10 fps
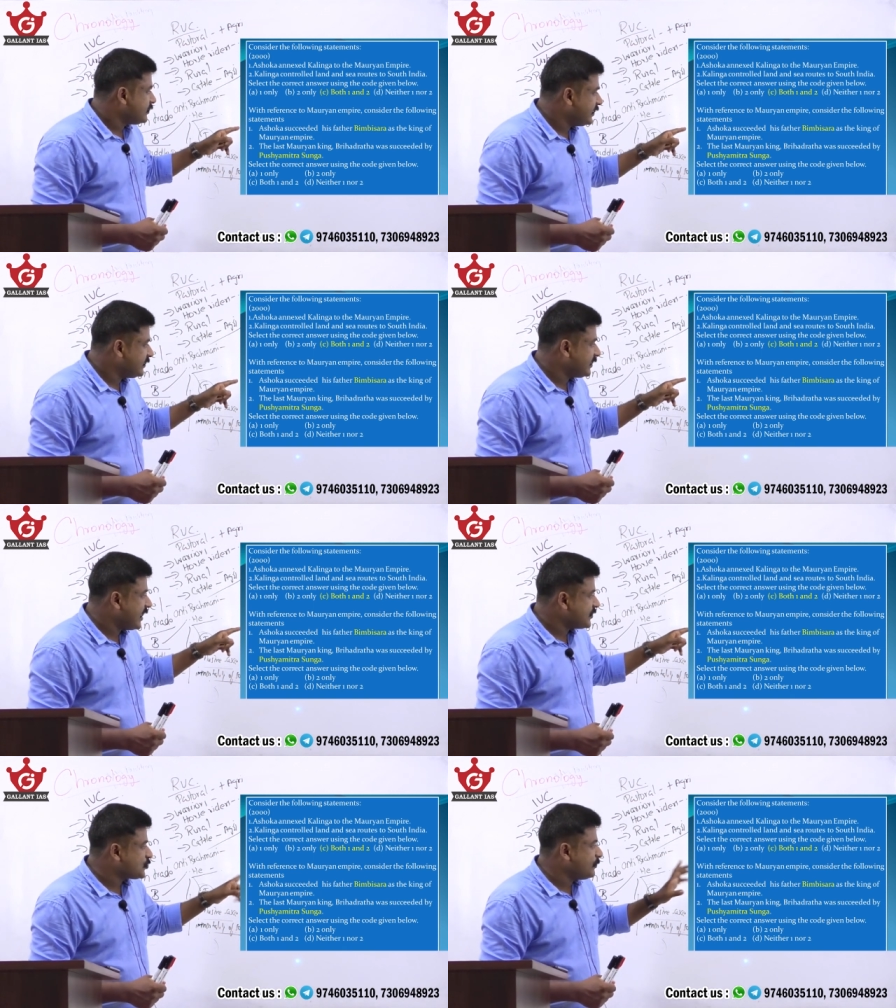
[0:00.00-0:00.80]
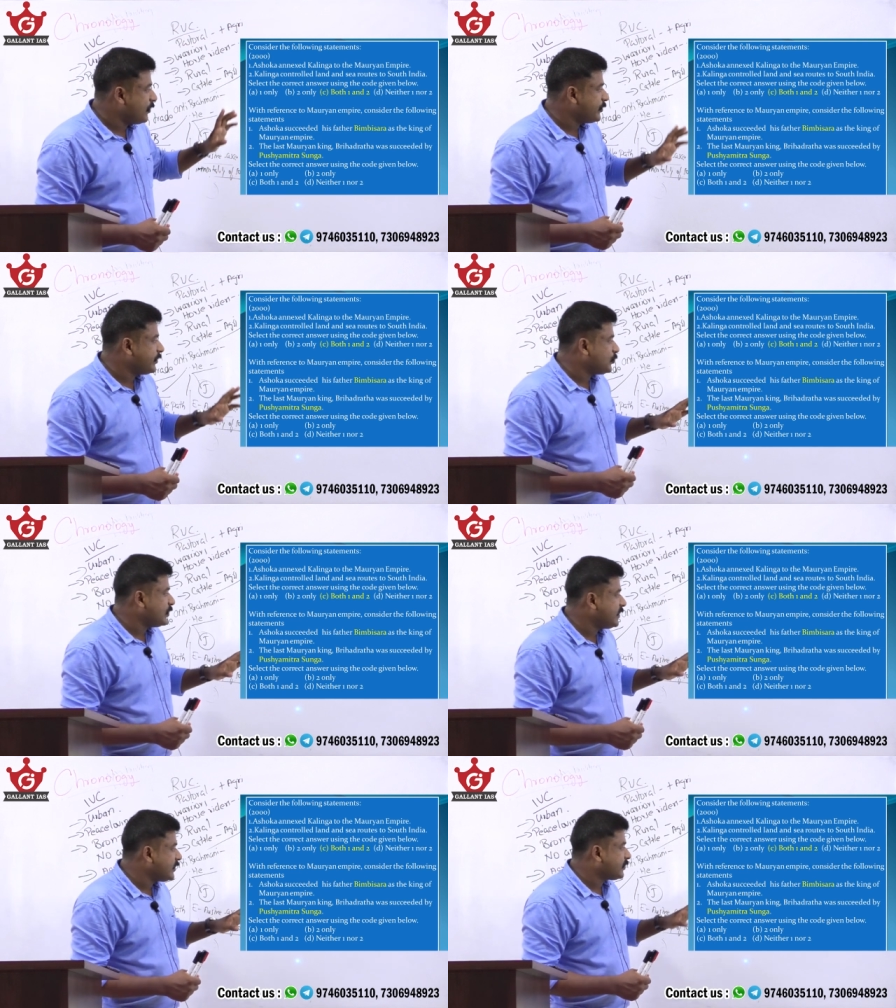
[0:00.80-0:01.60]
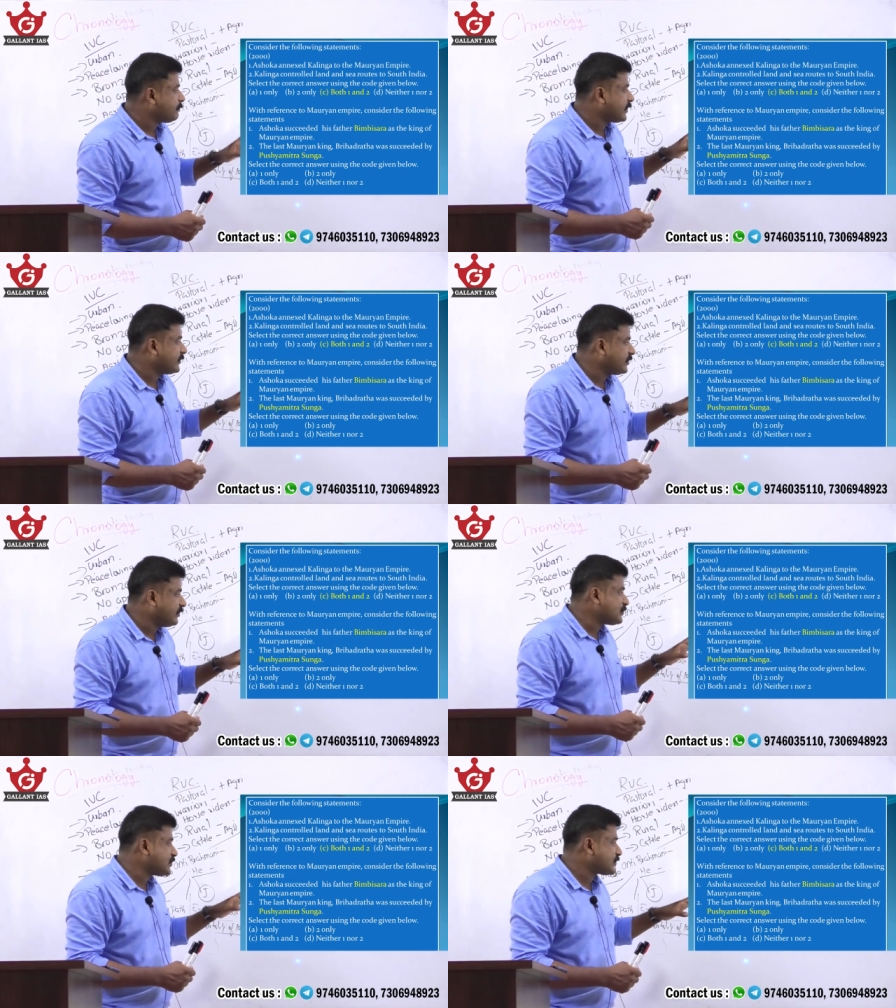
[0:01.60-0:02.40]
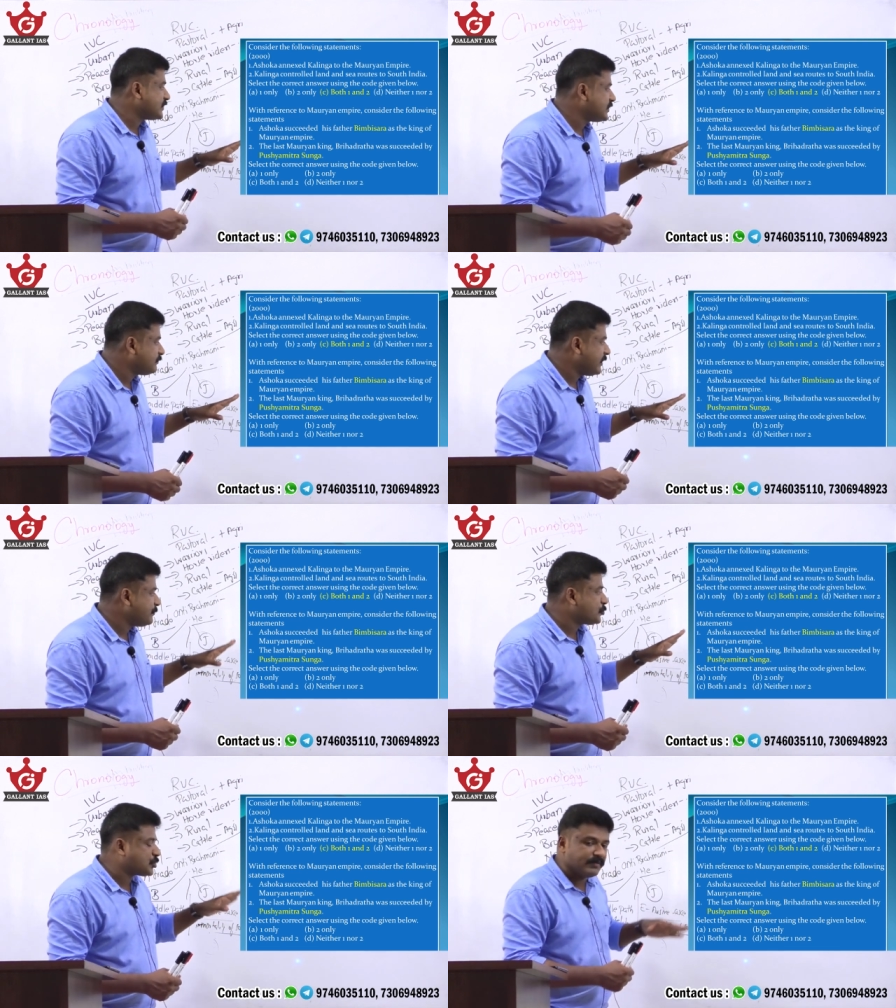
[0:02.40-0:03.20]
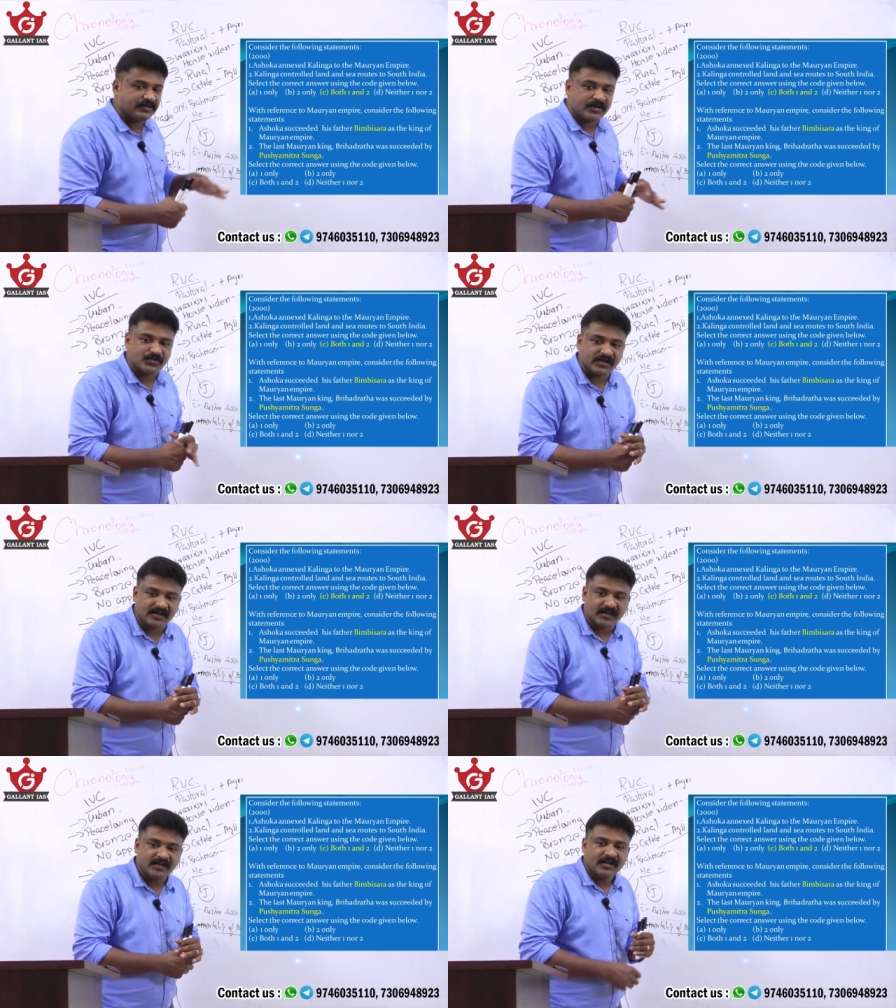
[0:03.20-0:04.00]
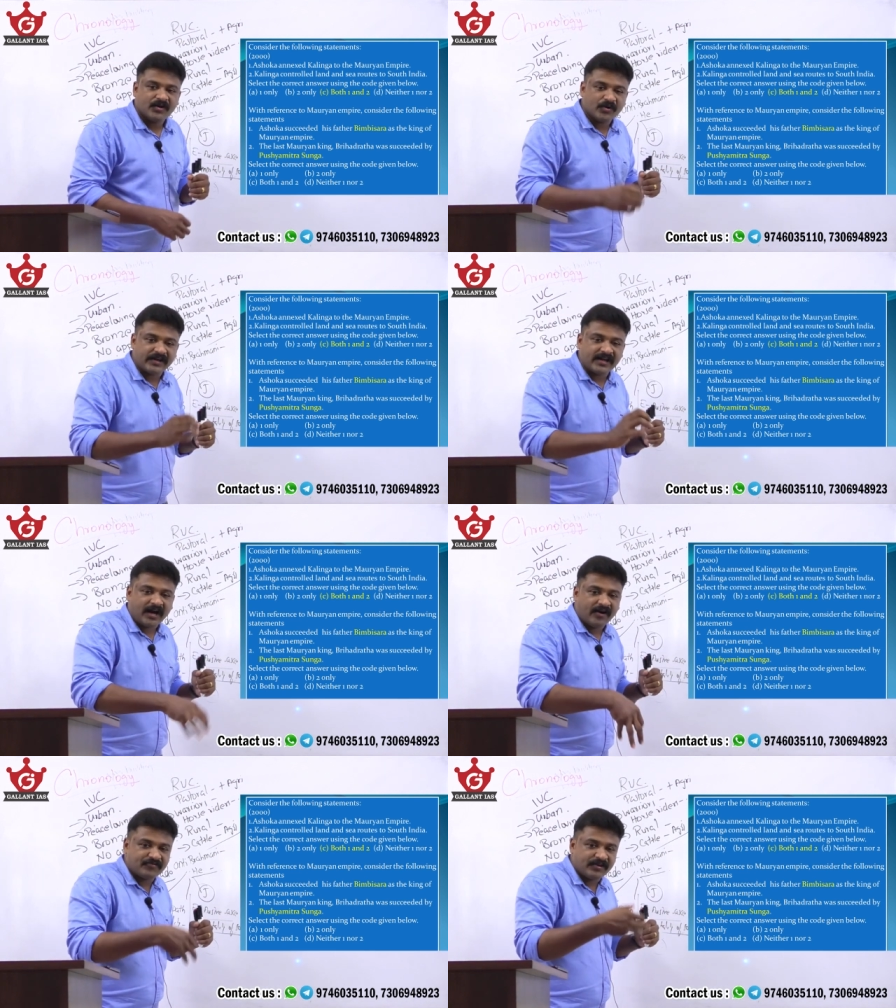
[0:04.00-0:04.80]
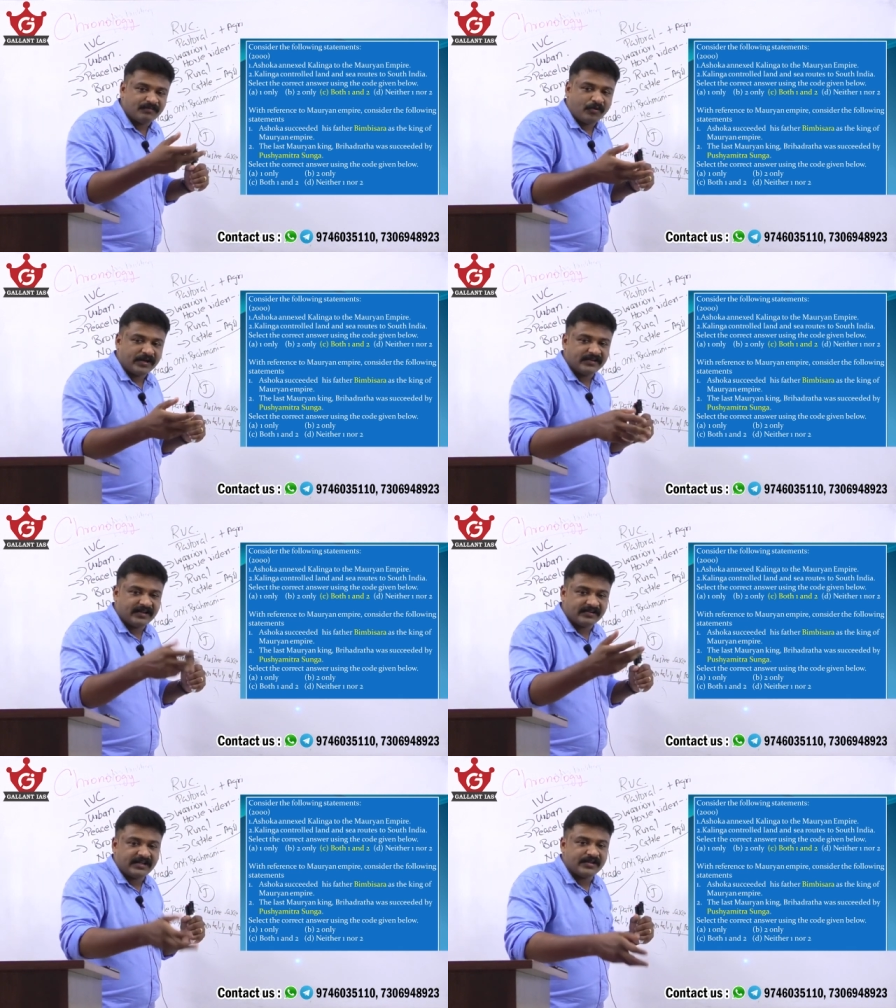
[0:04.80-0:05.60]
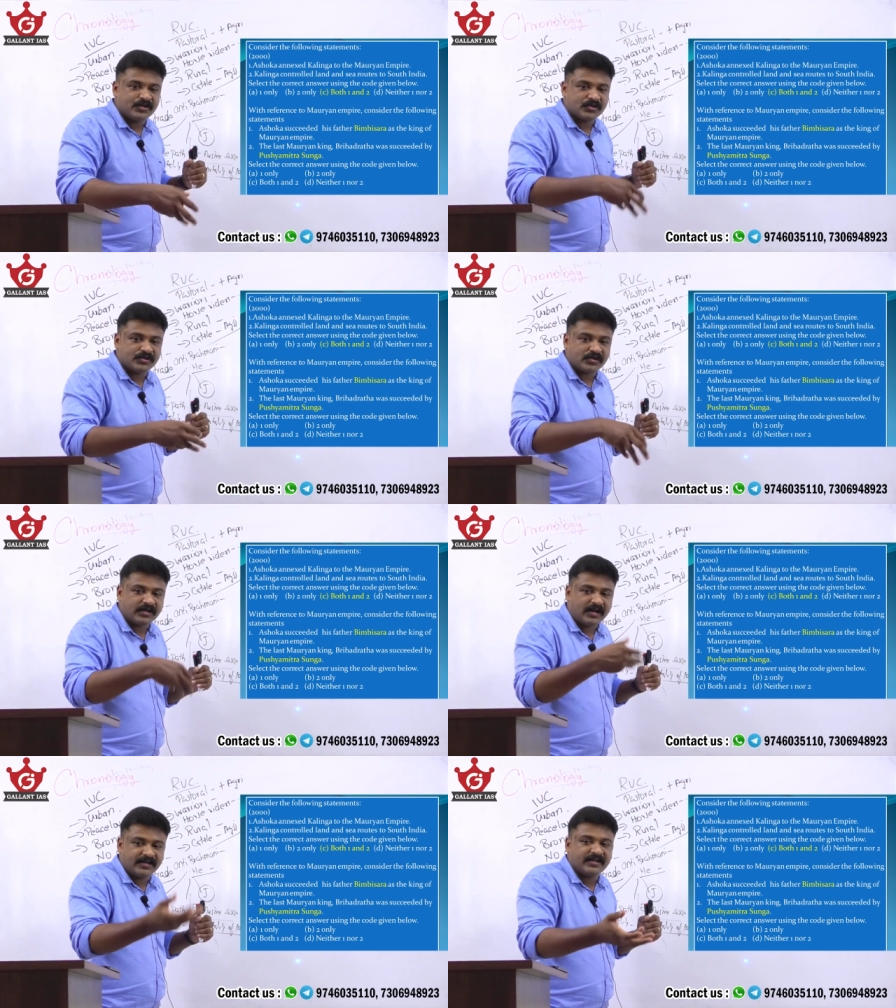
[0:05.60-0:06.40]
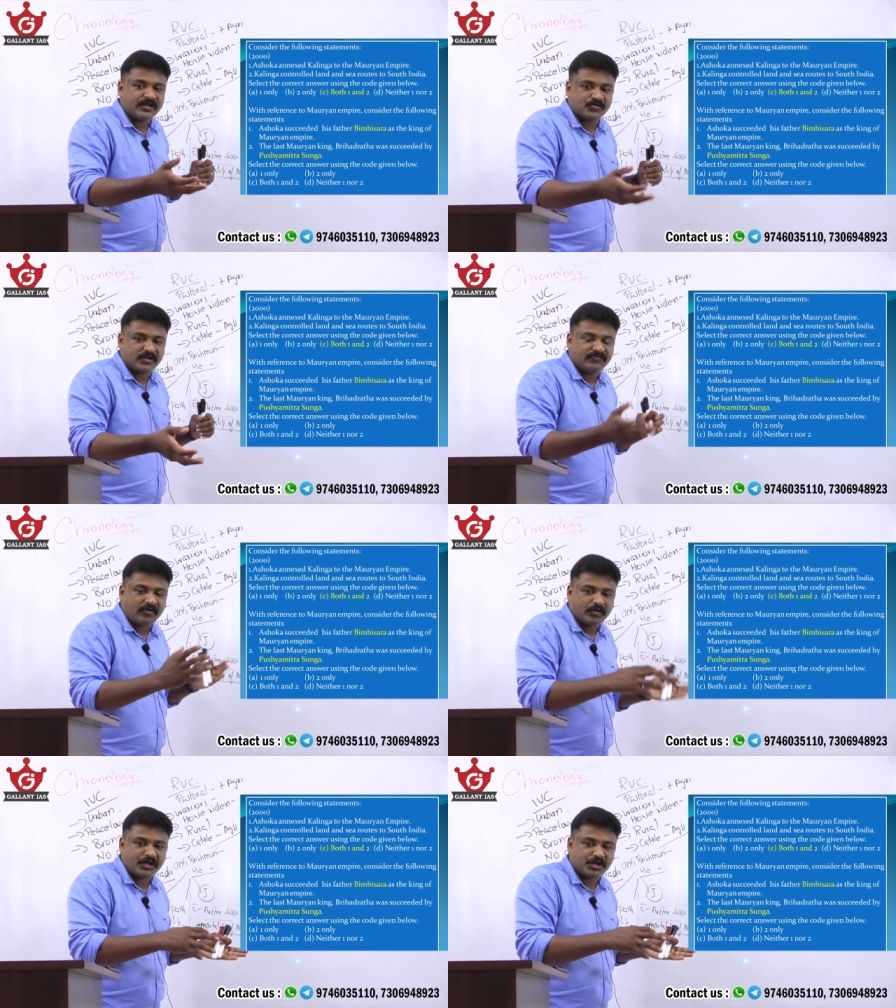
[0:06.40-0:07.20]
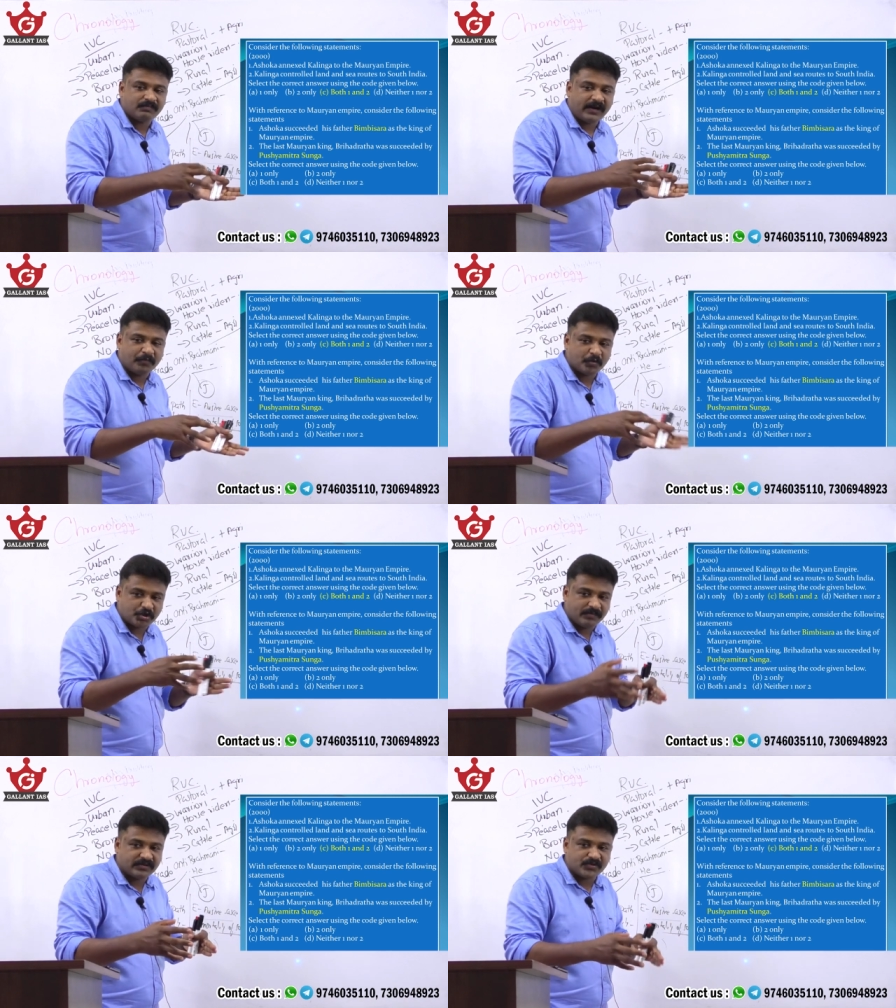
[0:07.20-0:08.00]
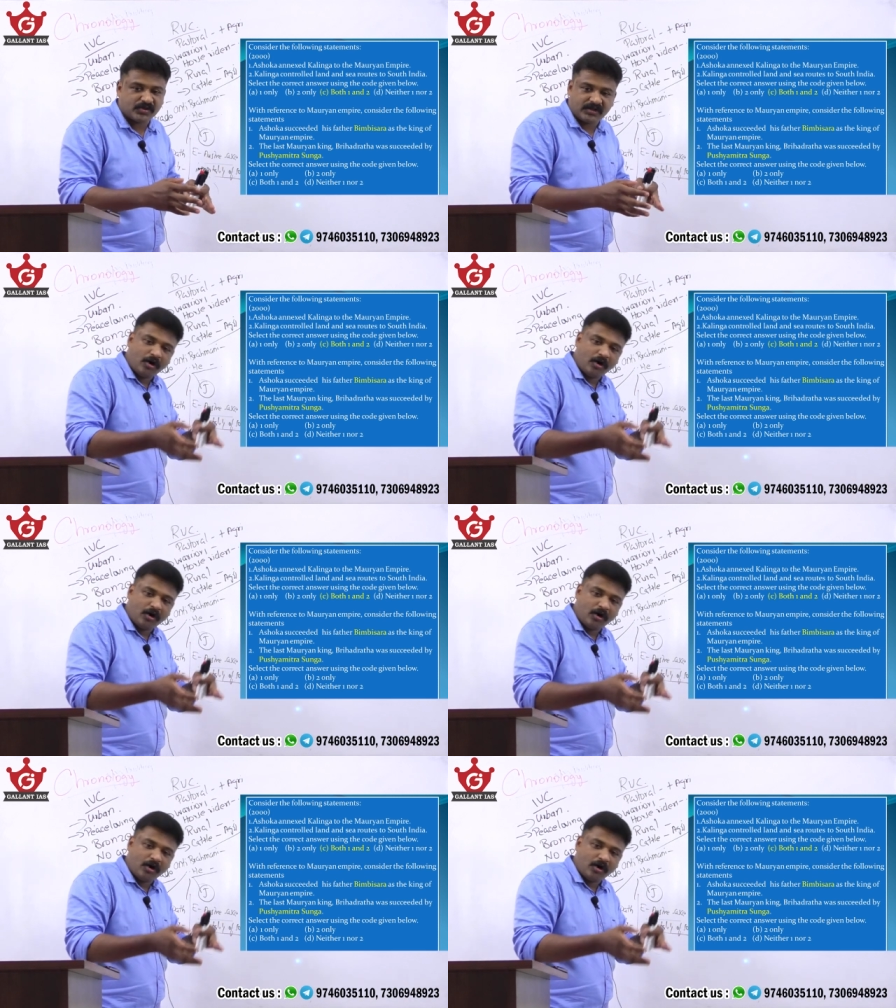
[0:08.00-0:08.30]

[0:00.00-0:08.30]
Then the last Mauryan ruler Brahadratha was succeeded by Pushyamitra Sunga. Okay, after Maurya, then there is a Sunga dynasty foundation by Pushyamitra Sunga.